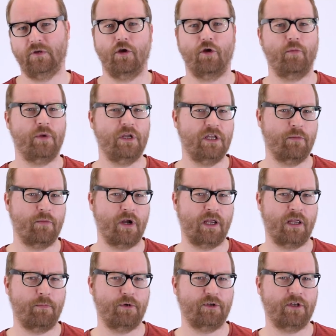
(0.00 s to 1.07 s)
A medium
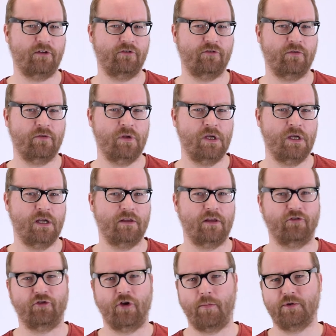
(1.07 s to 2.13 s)
ranking potential,
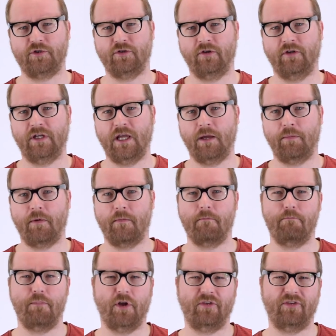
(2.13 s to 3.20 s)
there's an opportunity gap,
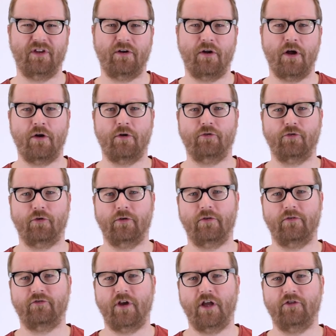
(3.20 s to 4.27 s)
but there are authoritative
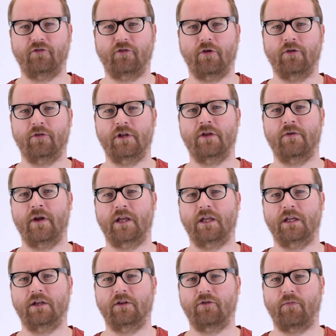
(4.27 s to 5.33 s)
sites currently ranking
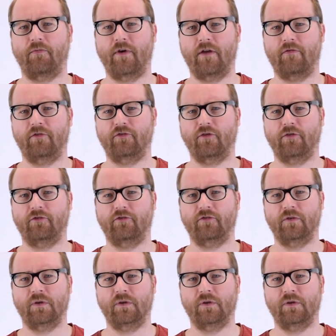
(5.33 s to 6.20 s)
in the top 5 results.